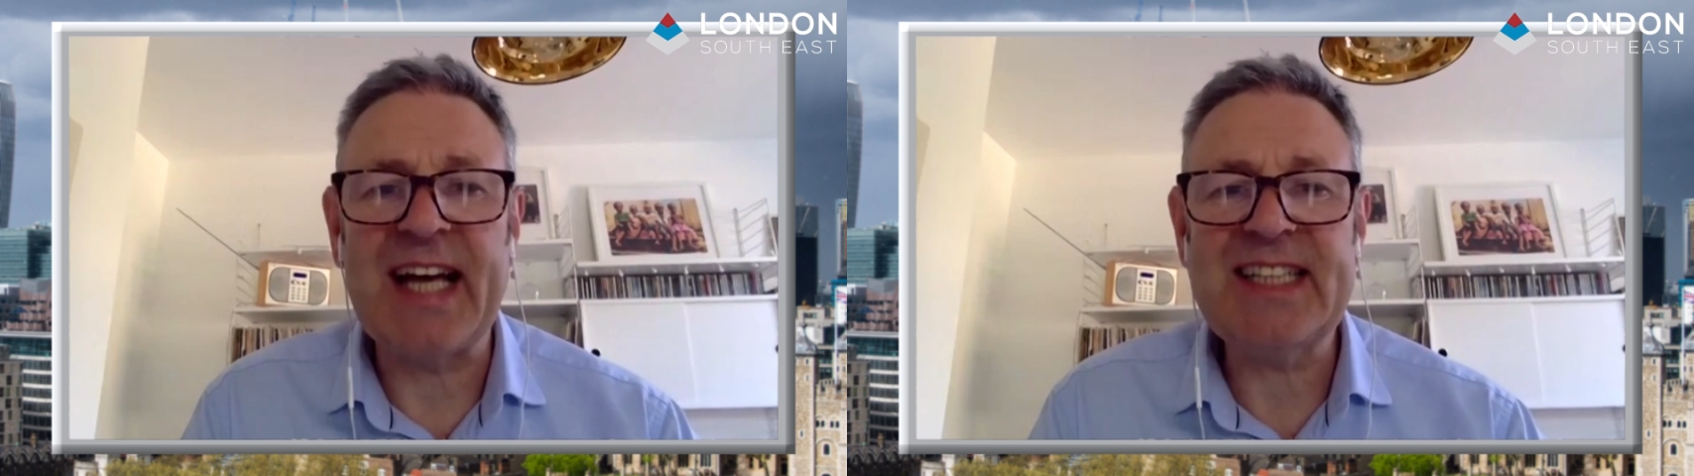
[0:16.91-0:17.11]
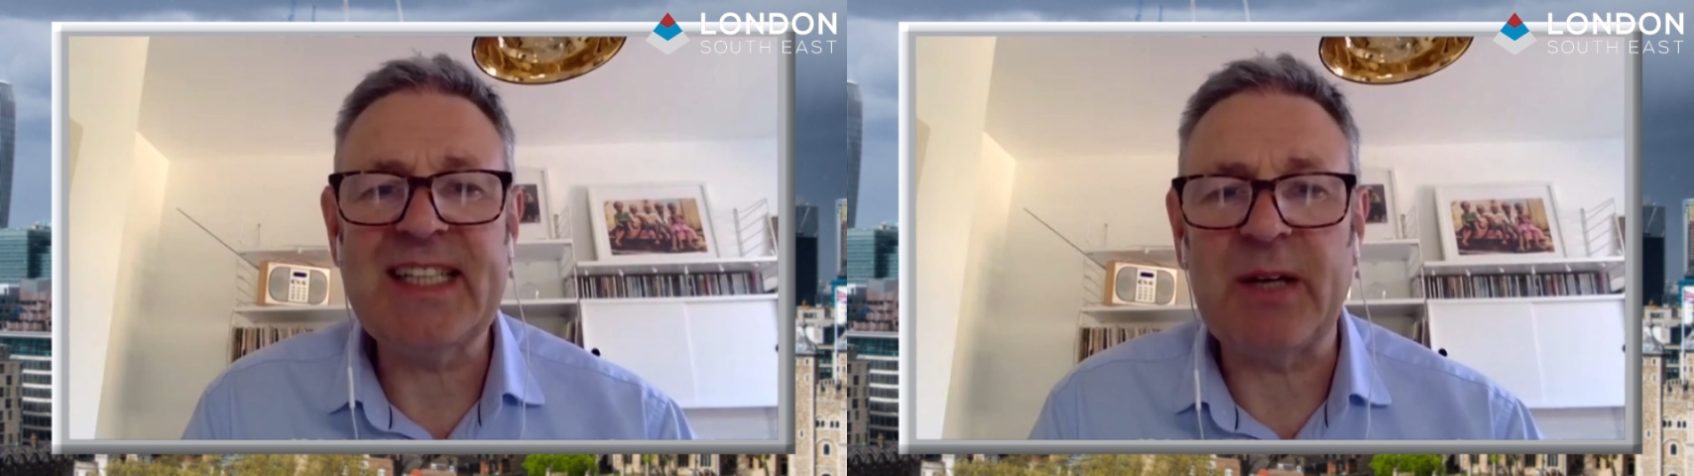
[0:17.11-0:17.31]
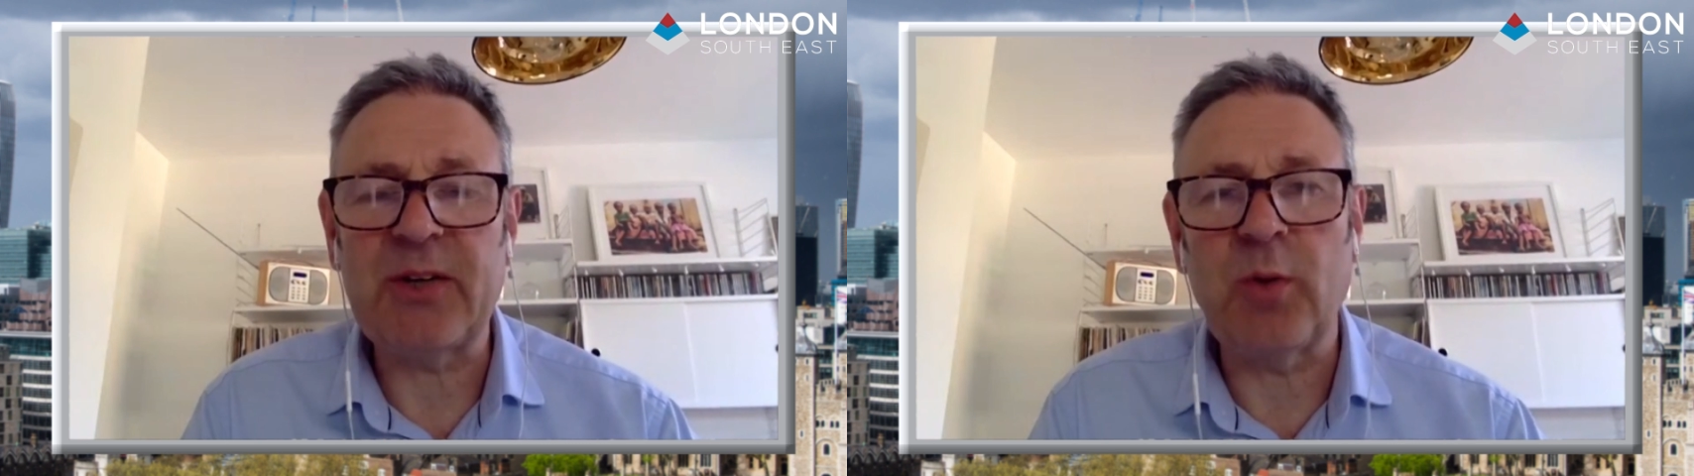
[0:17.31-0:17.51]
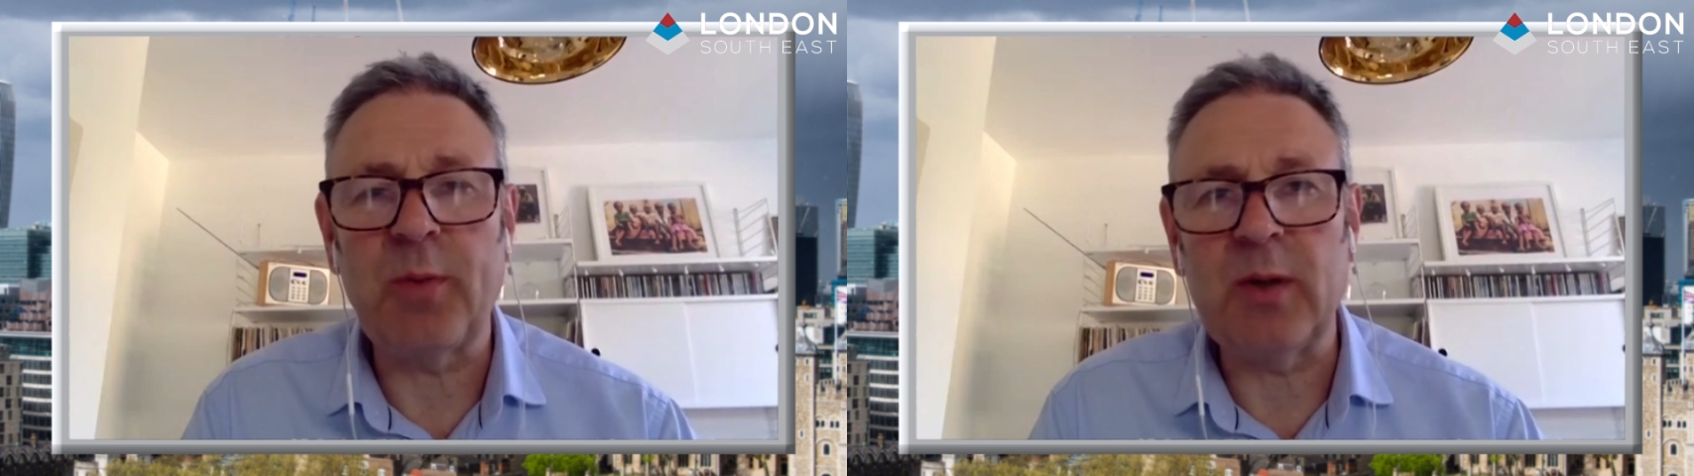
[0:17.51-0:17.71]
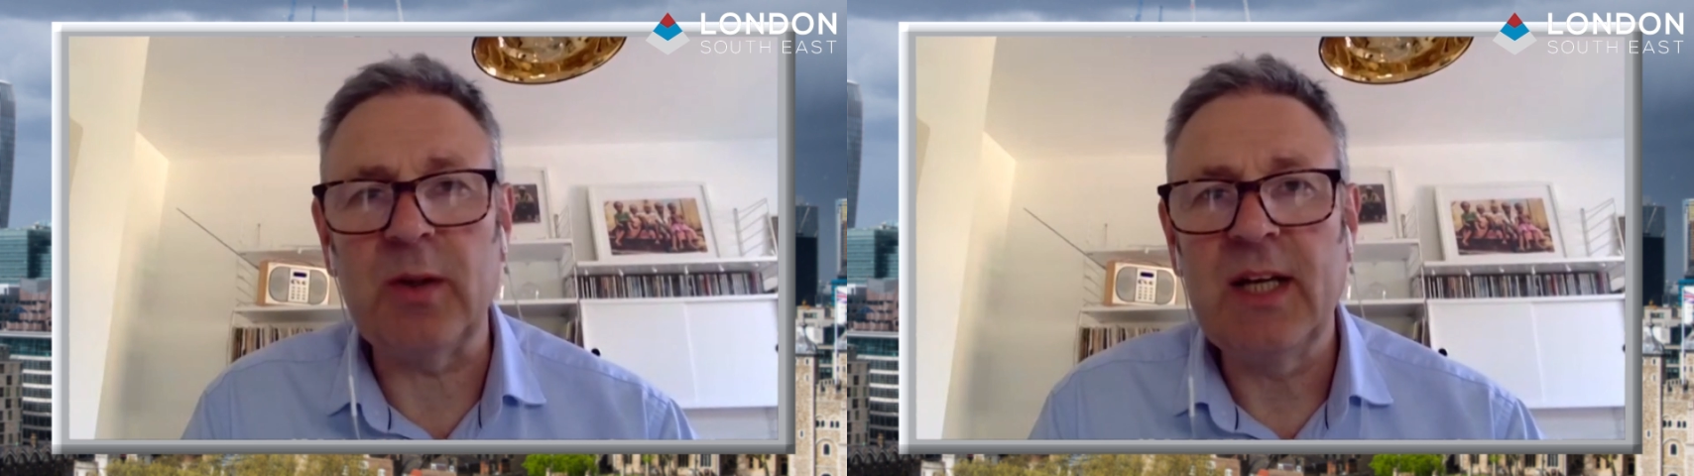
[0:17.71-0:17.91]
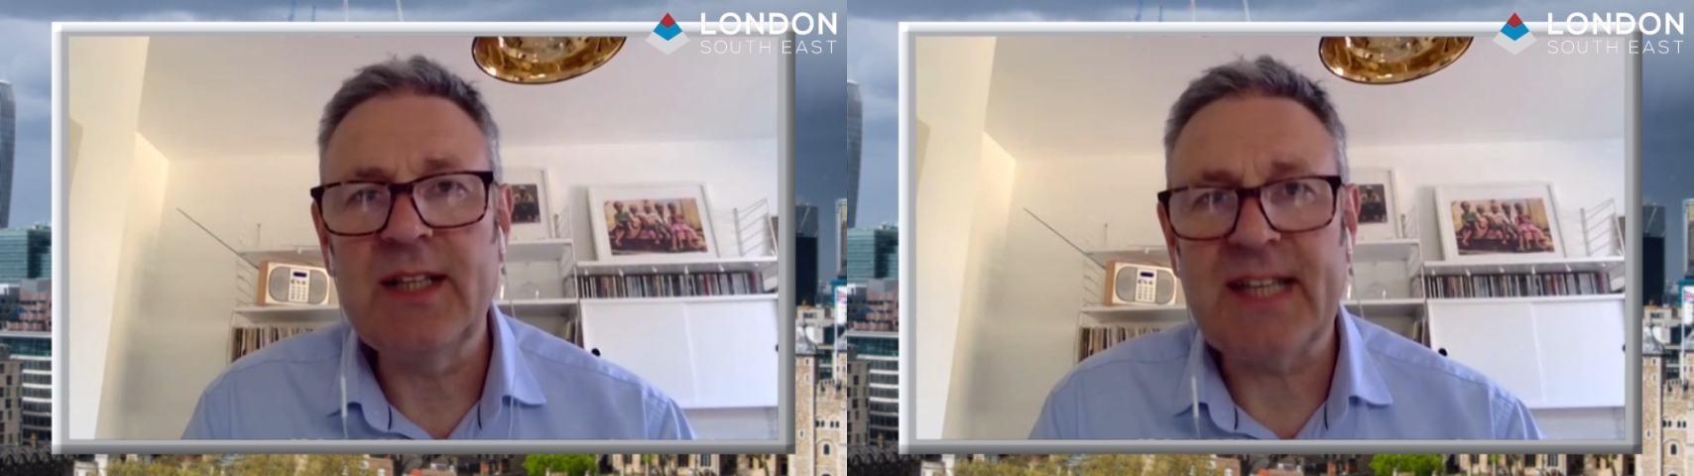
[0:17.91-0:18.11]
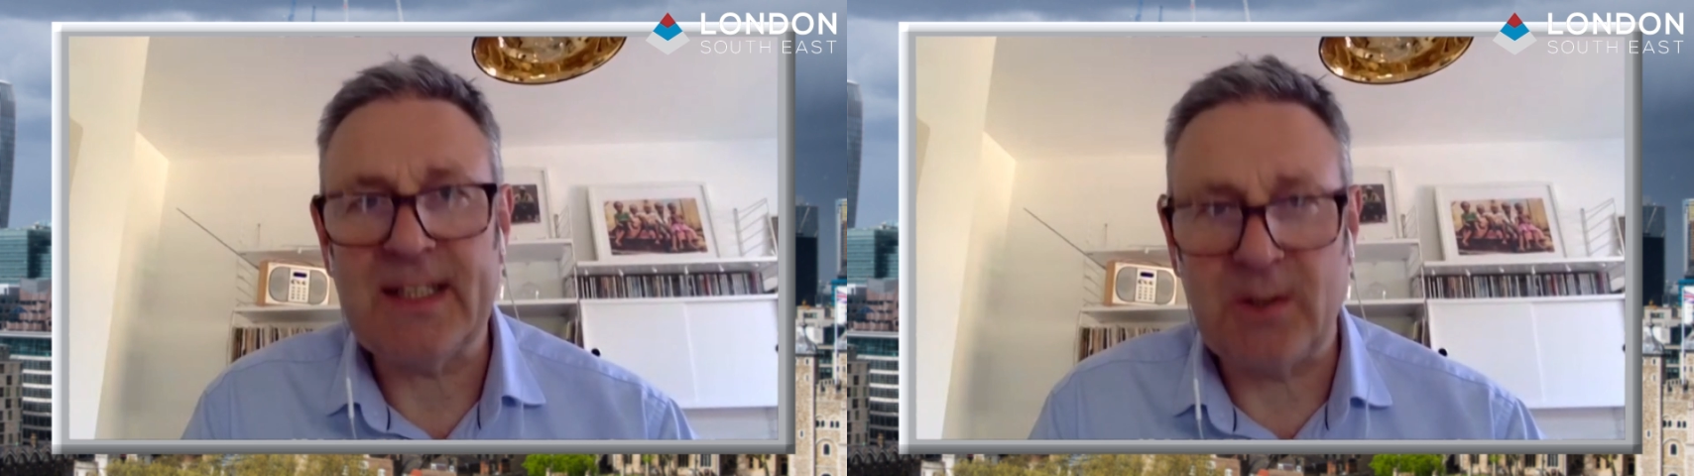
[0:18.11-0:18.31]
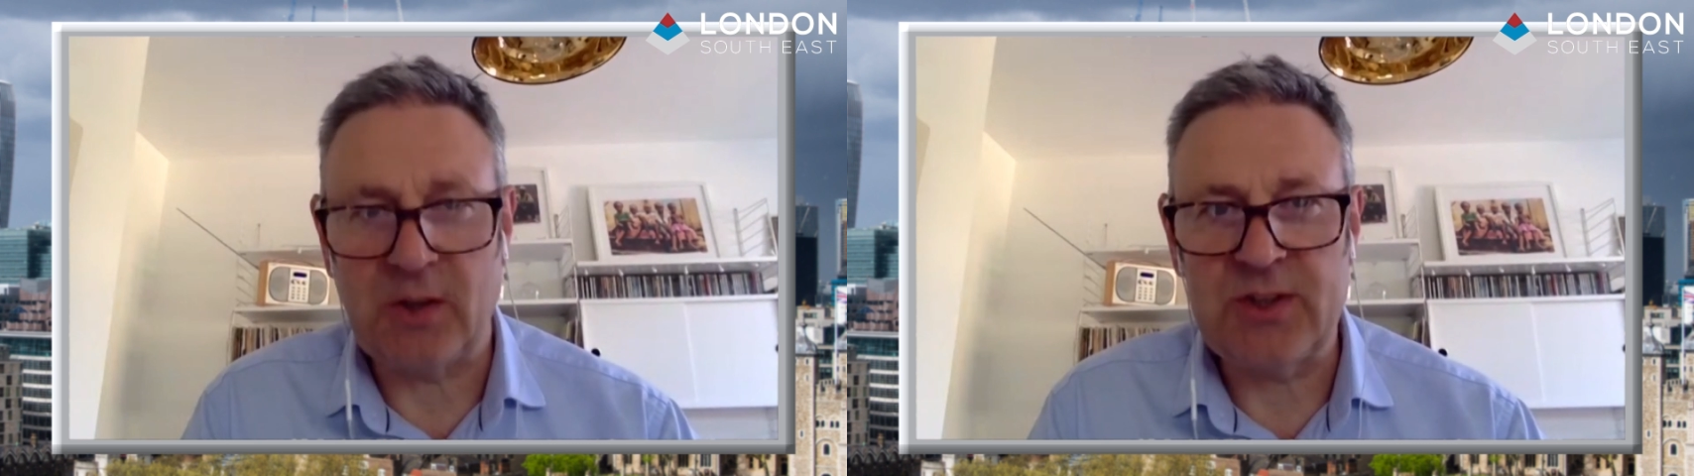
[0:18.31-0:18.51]
antimicrobial
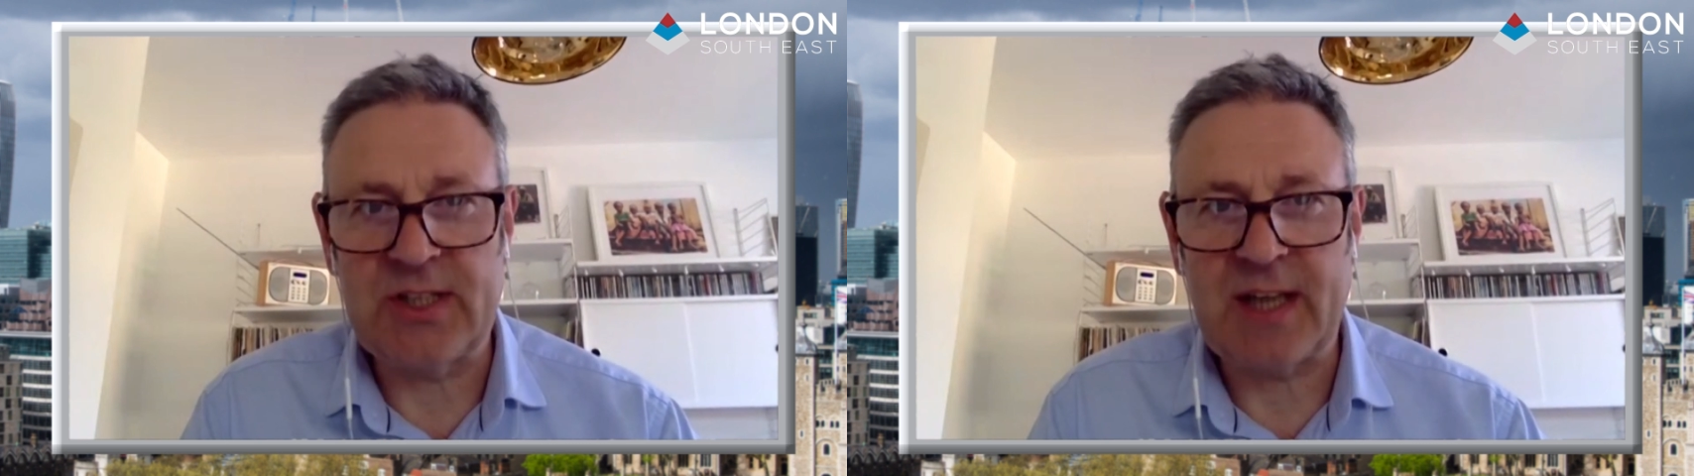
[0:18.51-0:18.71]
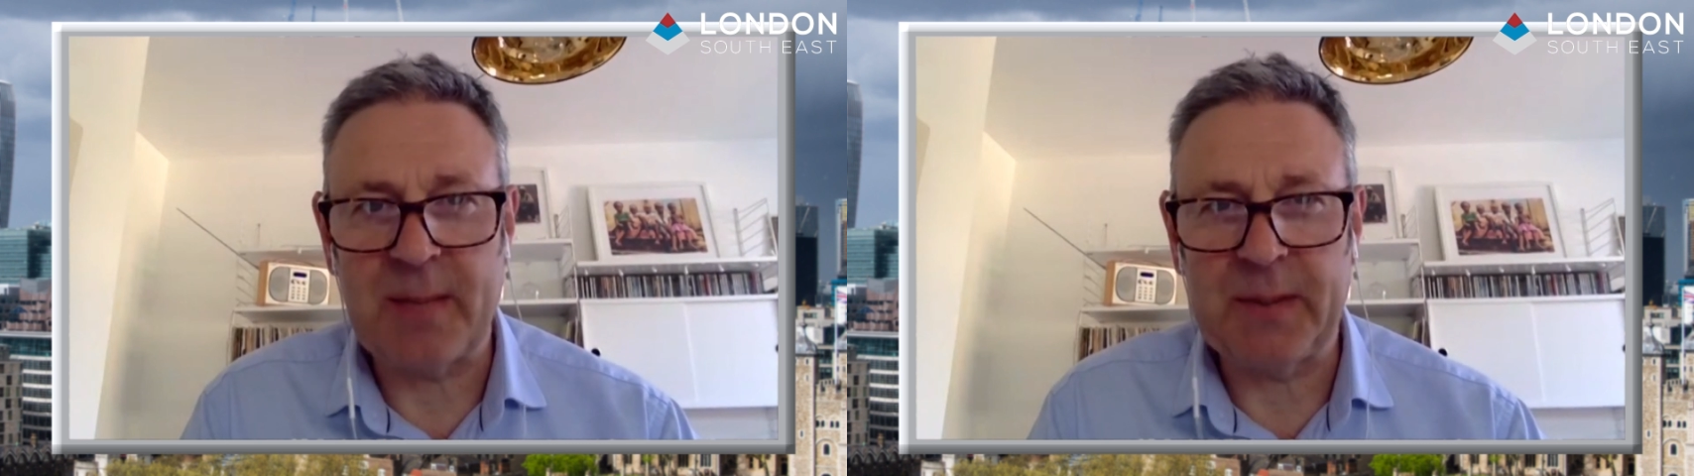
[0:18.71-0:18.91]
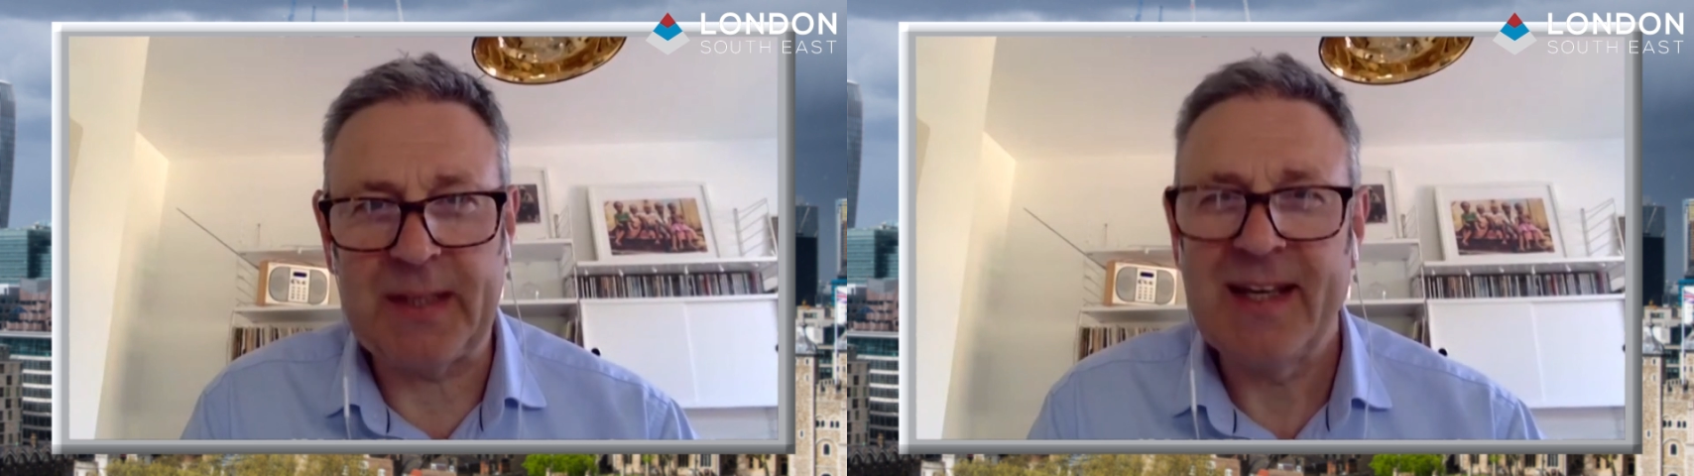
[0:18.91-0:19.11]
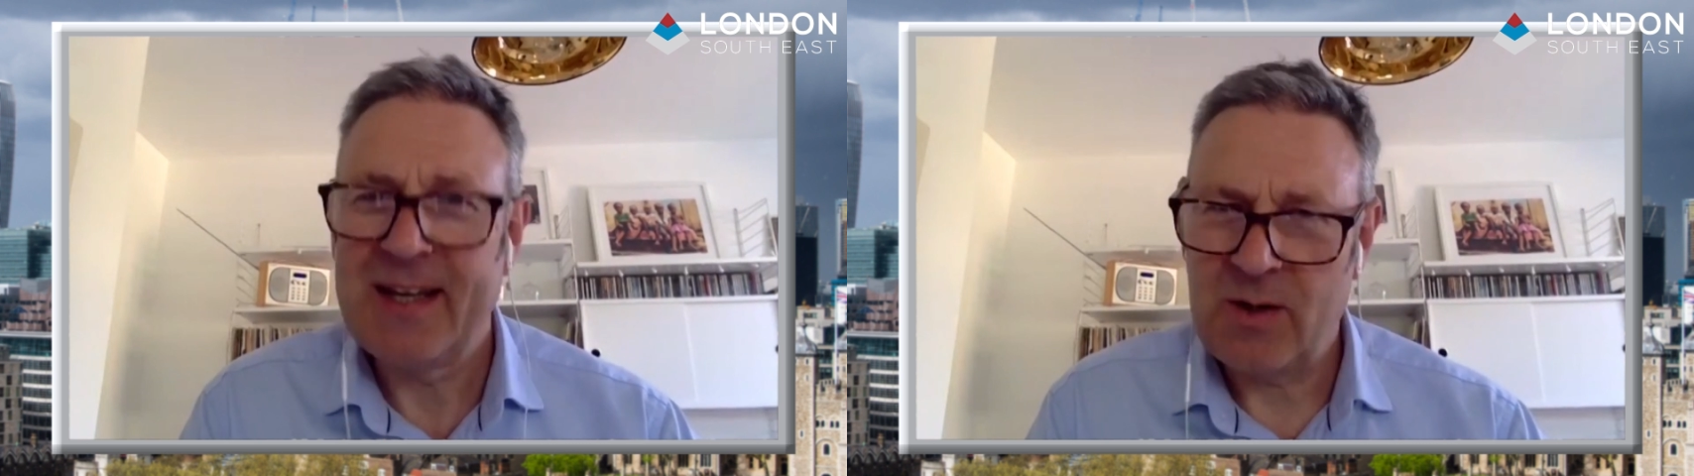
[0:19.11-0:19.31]
technology company.